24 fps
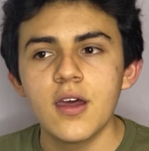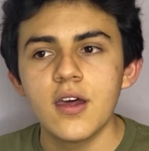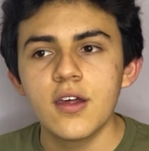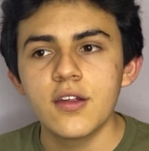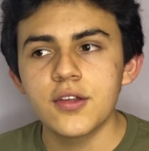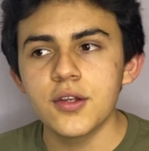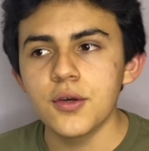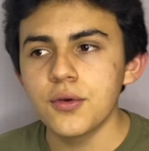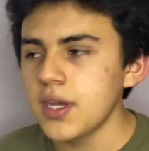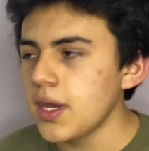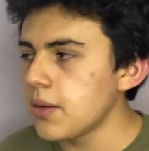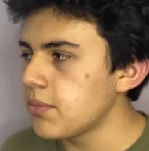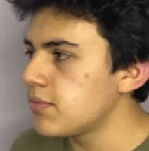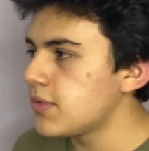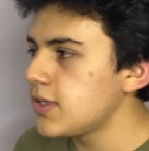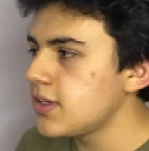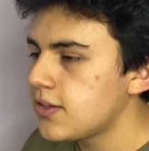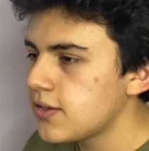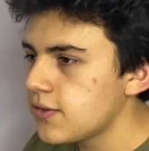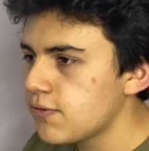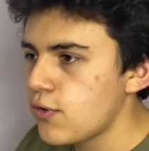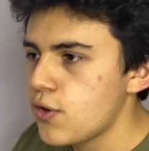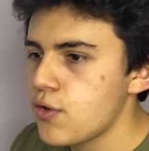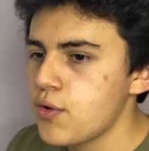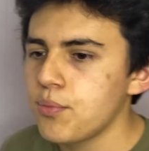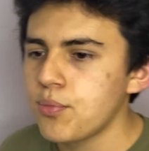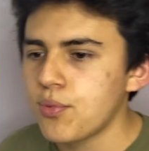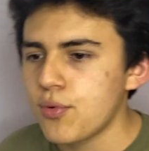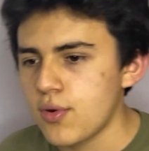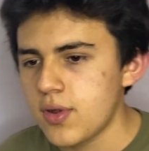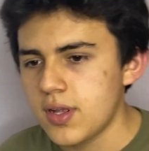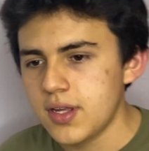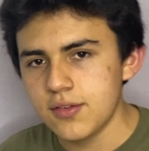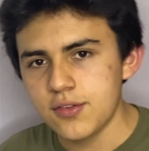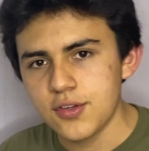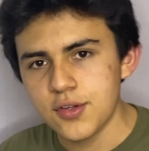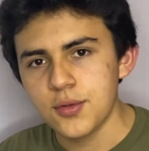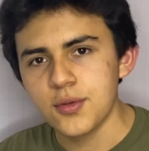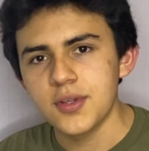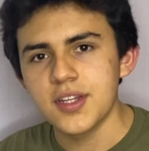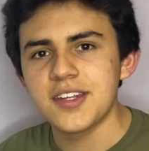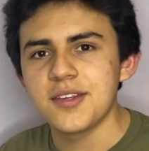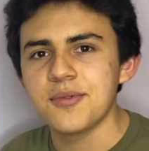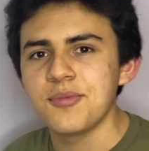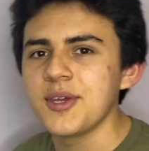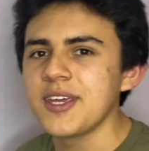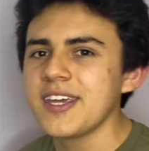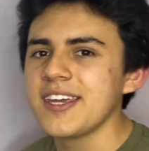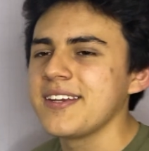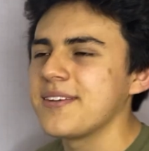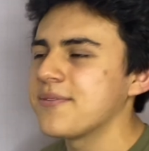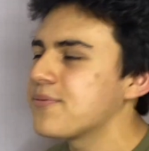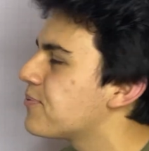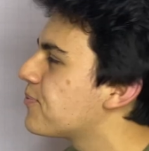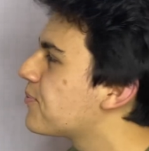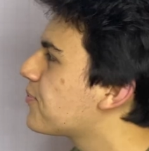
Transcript: So yeah, this is very important, so let's begin.